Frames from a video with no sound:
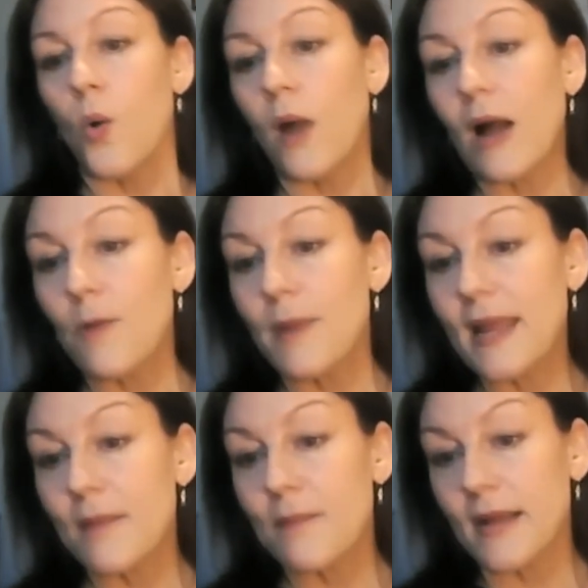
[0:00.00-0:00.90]

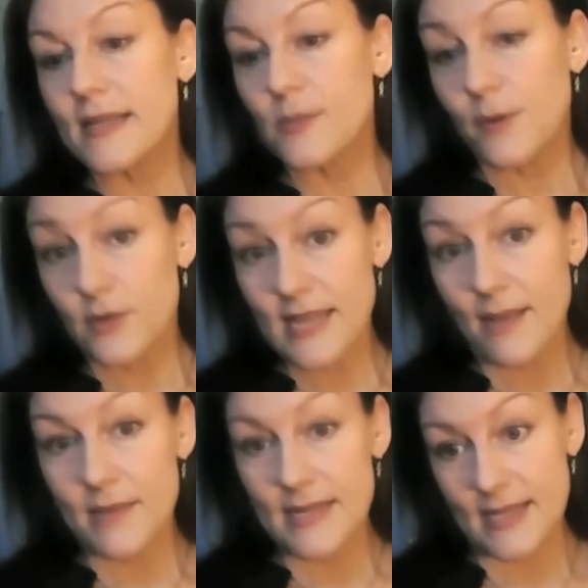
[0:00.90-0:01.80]
Wellbeing in mind, we've got
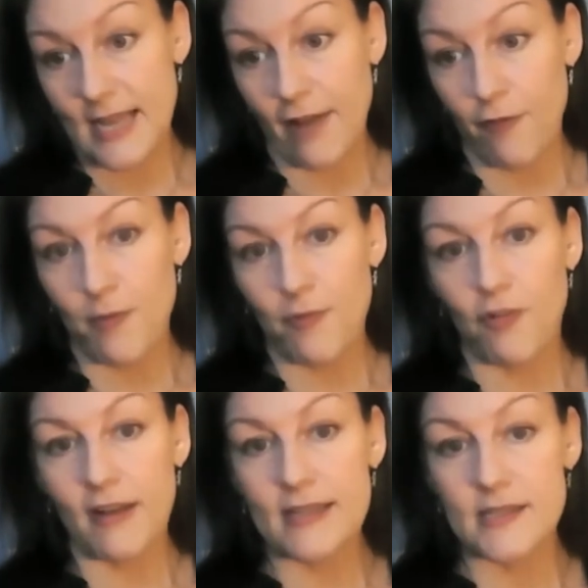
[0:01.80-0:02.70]
10 minutes left
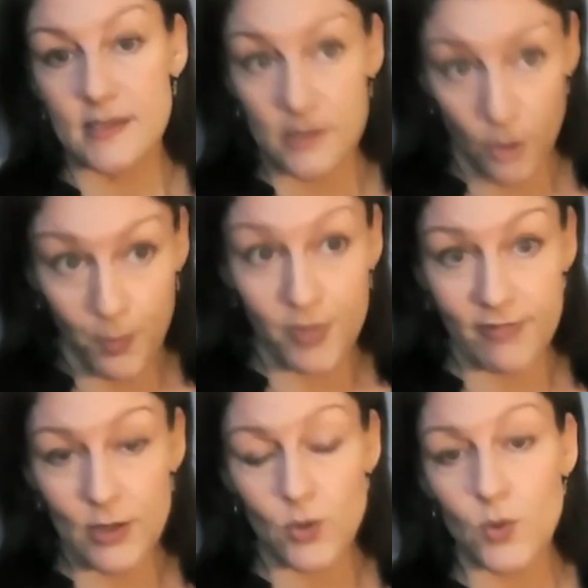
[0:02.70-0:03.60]
before I stop the
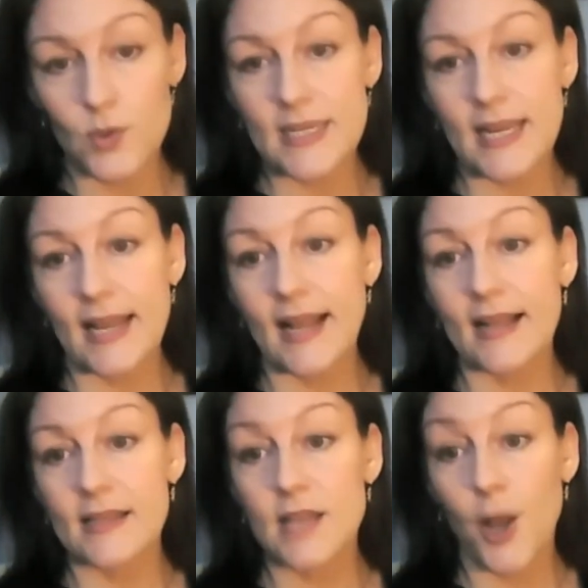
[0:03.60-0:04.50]
recording
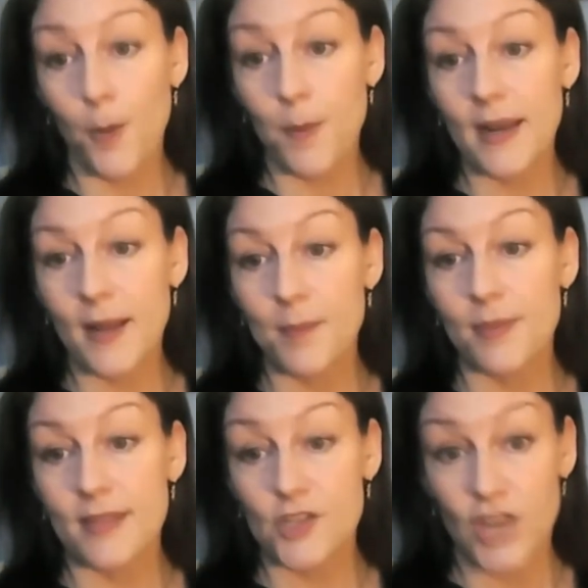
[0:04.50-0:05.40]
and open up
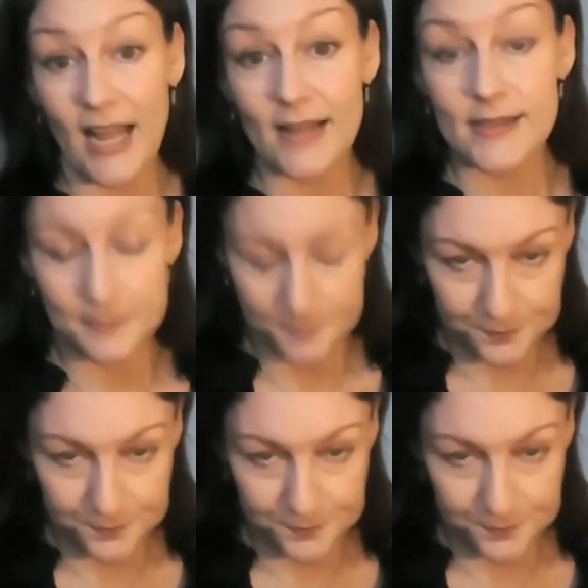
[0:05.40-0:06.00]
the chat.